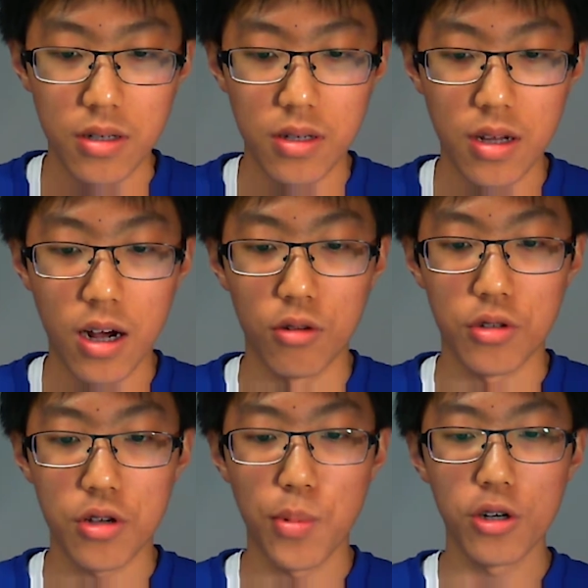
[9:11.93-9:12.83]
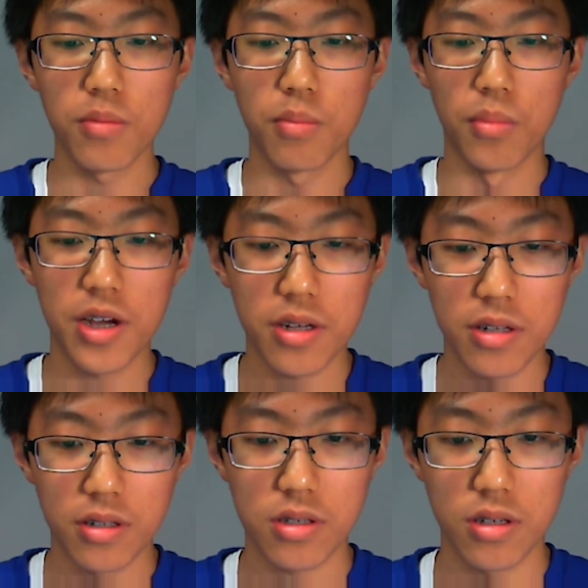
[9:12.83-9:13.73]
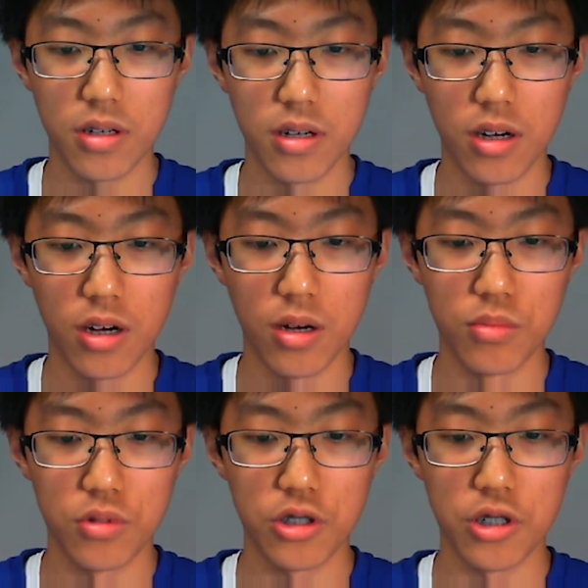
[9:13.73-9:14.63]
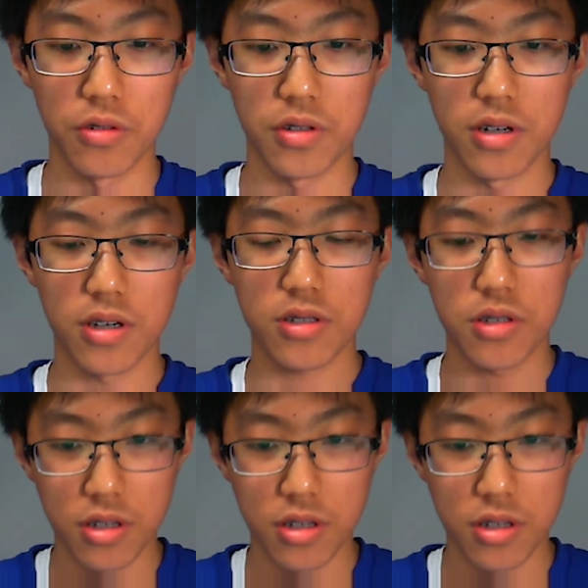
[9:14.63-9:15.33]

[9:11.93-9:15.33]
Now, the opponent might shield this,